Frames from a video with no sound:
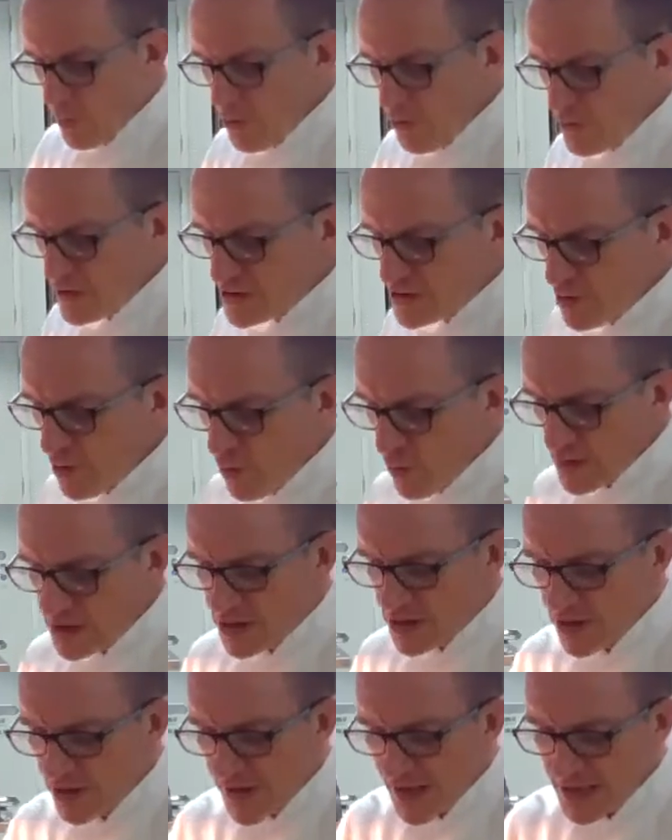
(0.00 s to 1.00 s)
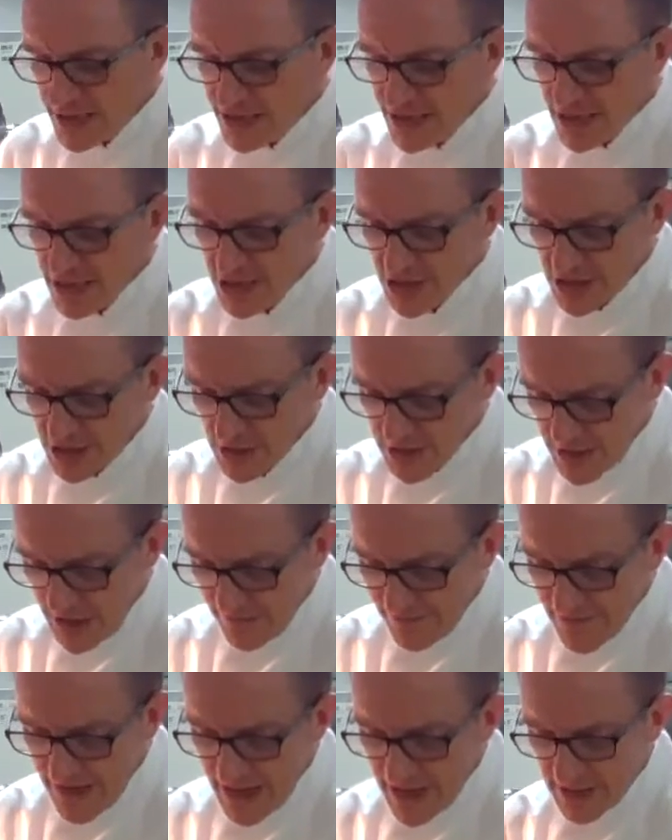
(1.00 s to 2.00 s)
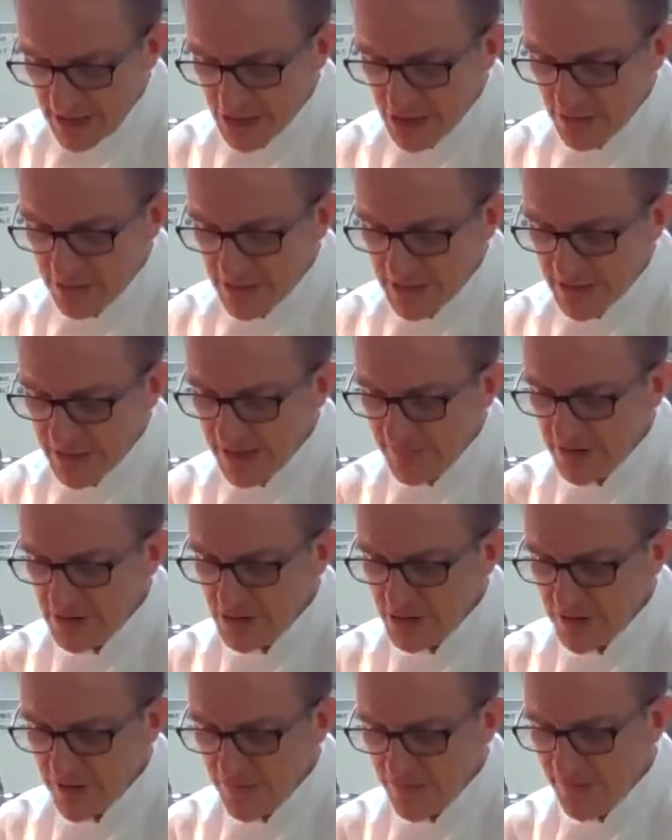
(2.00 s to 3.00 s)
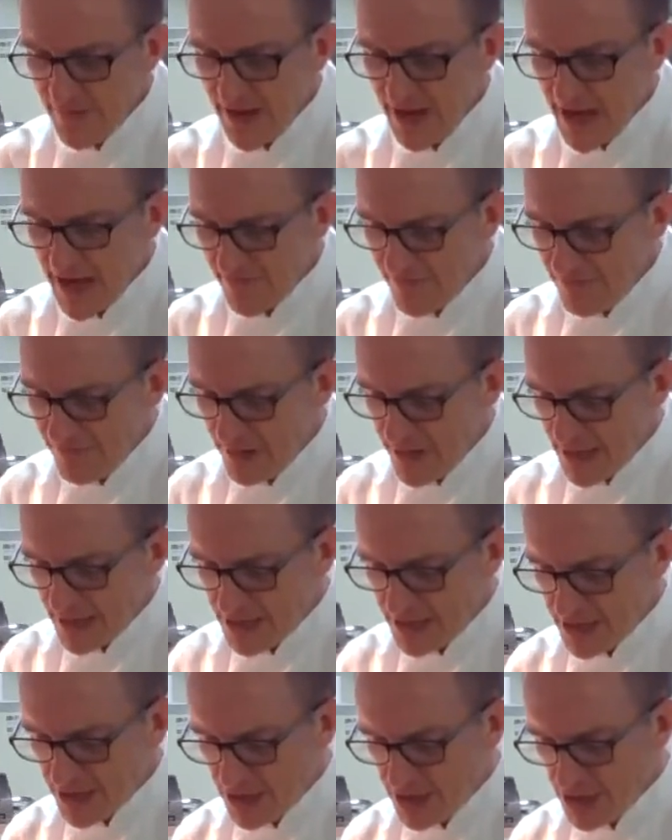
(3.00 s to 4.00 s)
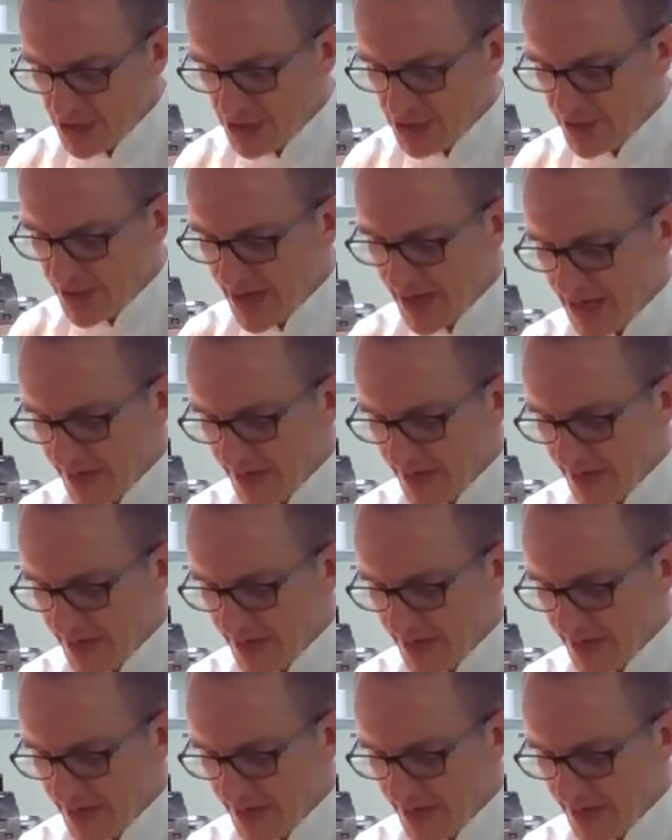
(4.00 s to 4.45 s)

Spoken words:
with the slaw, it's a good idea, just as I've done, to give it sort of 5 minutes, just to